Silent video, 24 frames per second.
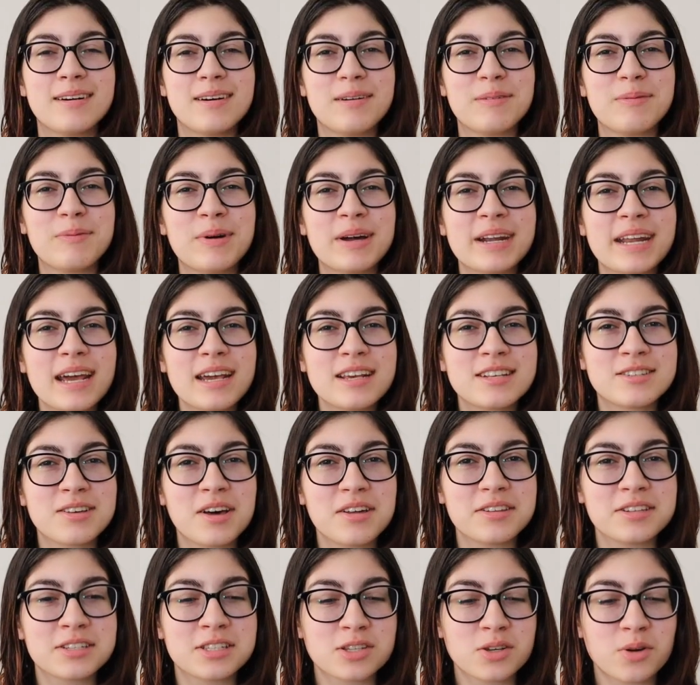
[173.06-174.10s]
when I saw
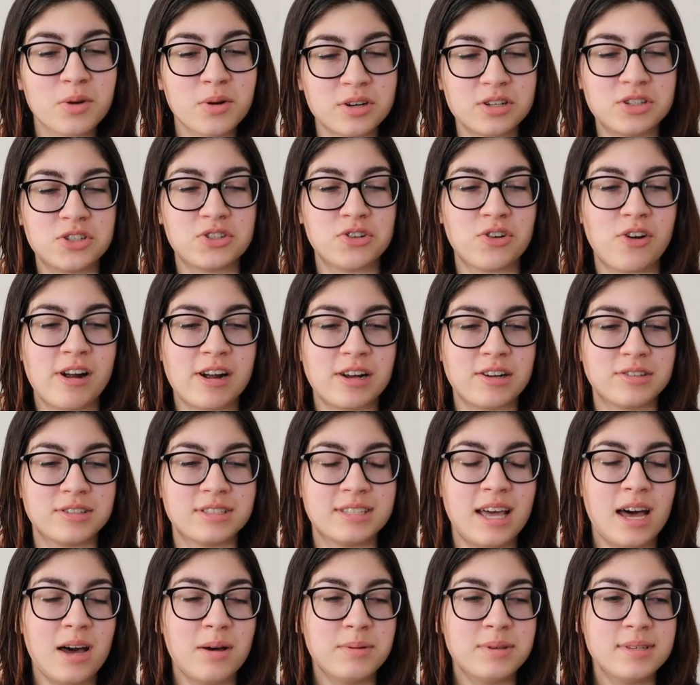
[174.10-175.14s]
the Scorch Trials,
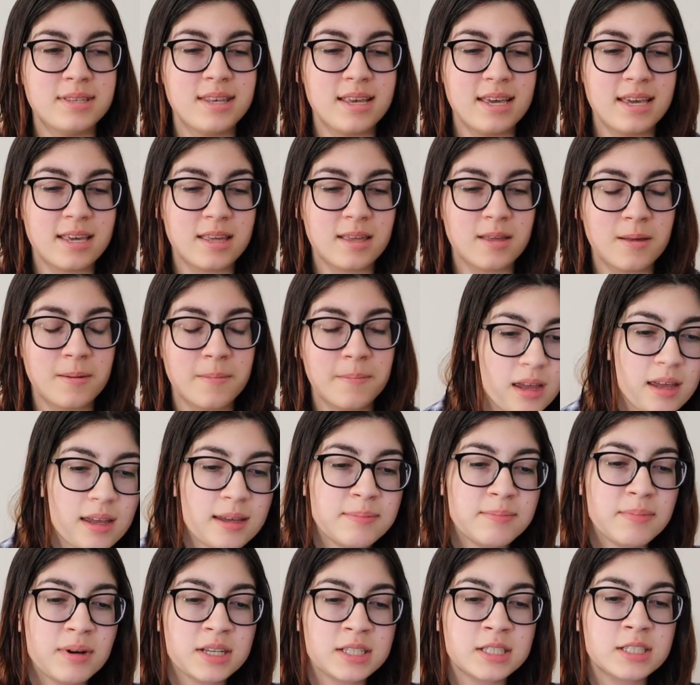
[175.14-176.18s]
that was like it
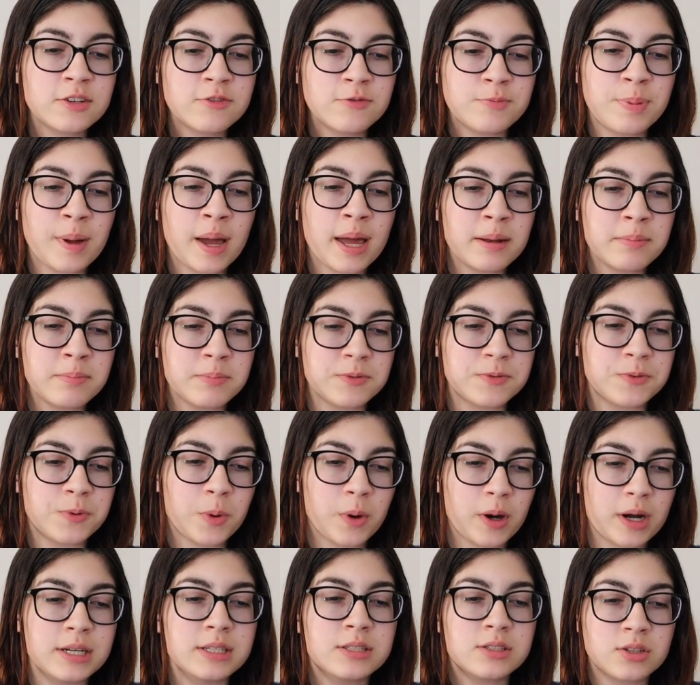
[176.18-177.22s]
must have been
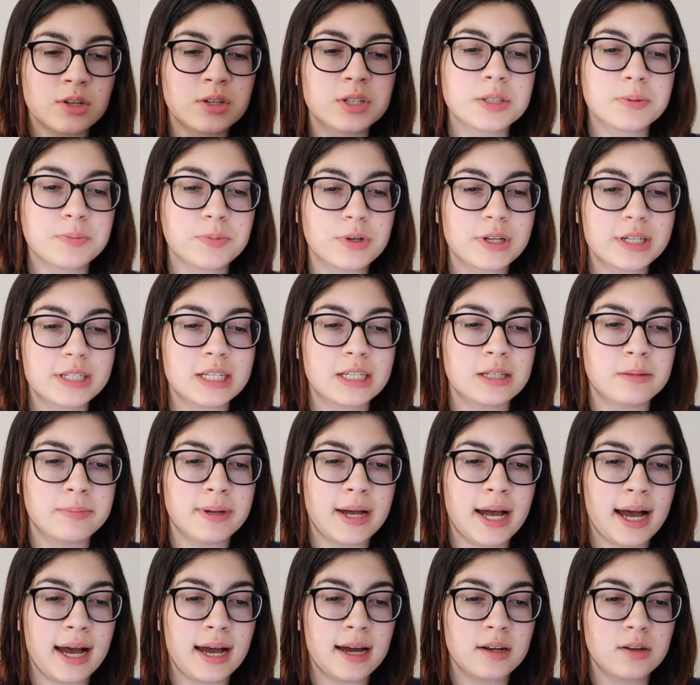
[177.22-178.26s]
before I started Breaking
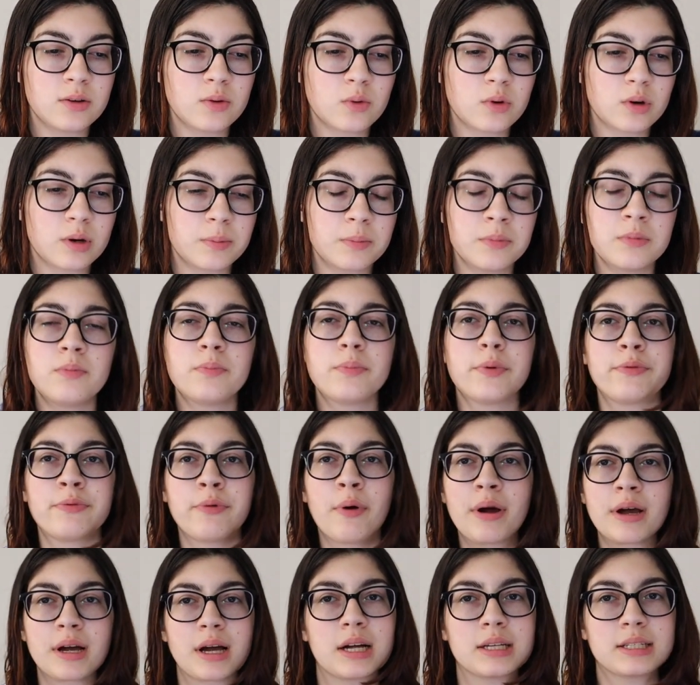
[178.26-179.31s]
Bad or
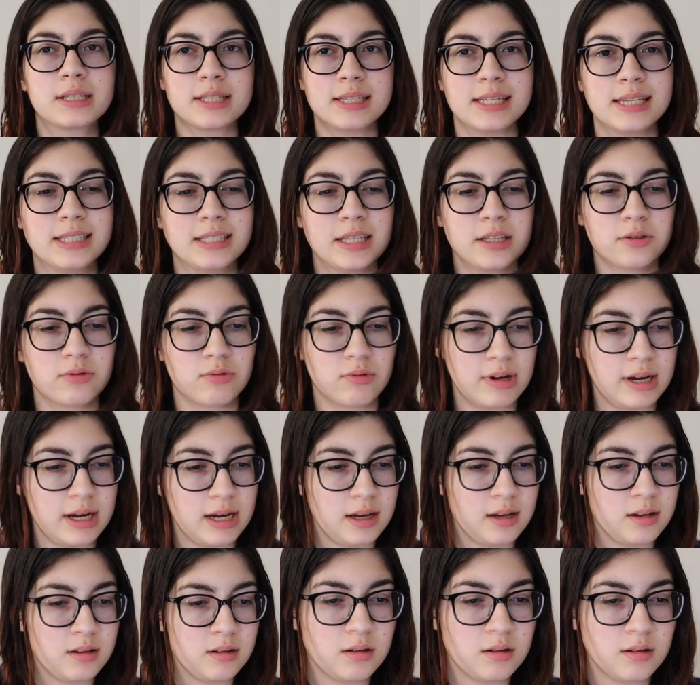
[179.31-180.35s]
before I got to season
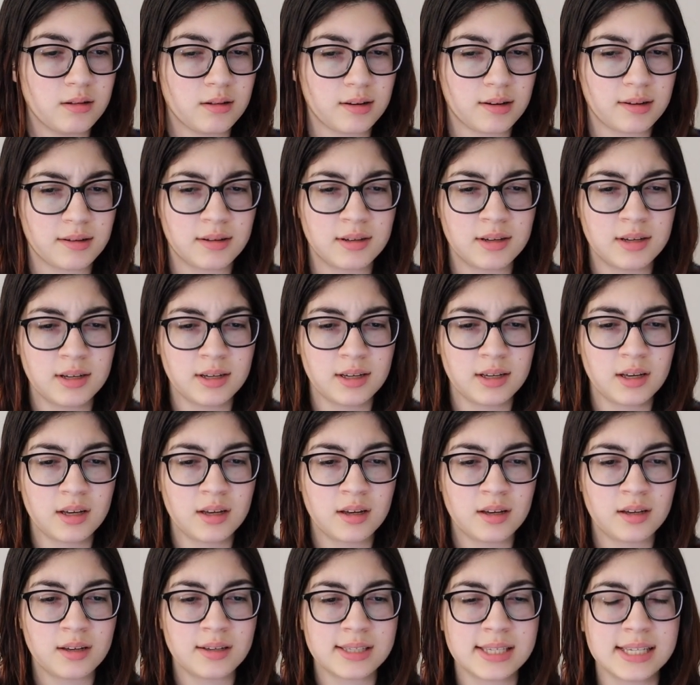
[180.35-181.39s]
3 or
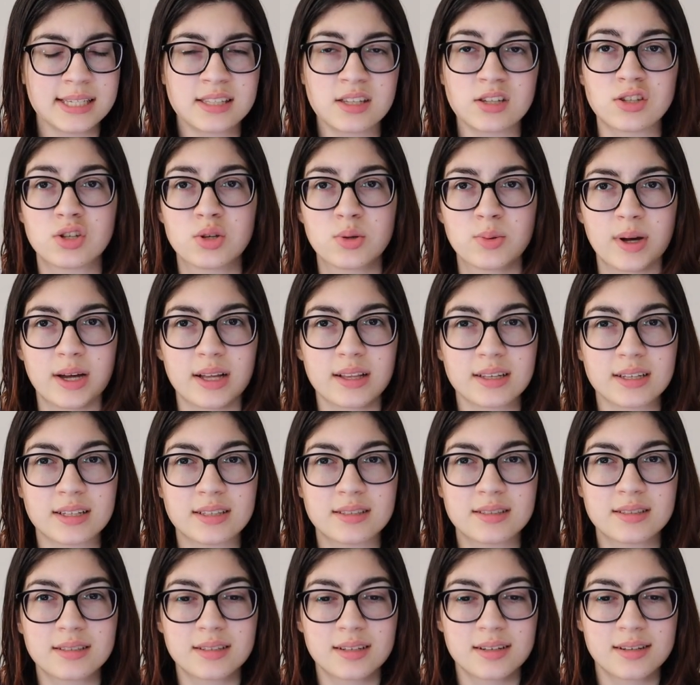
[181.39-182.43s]
season 2 at
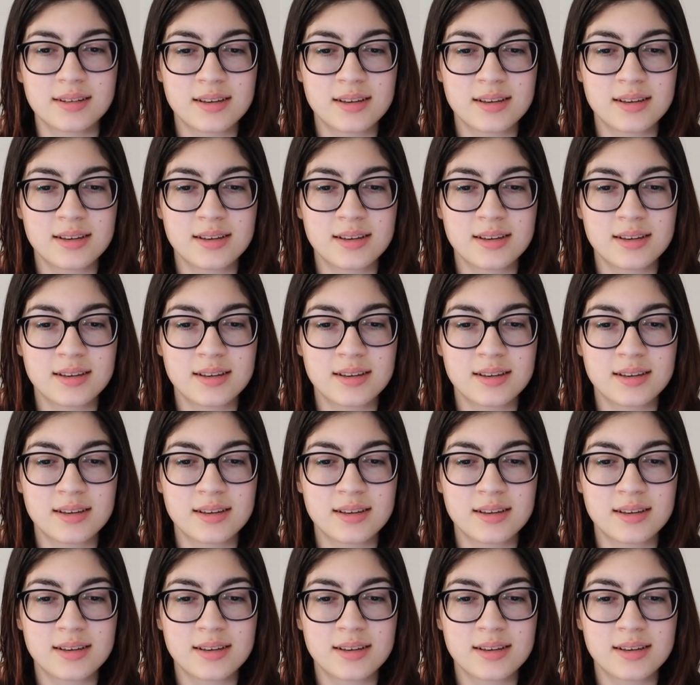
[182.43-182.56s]
least.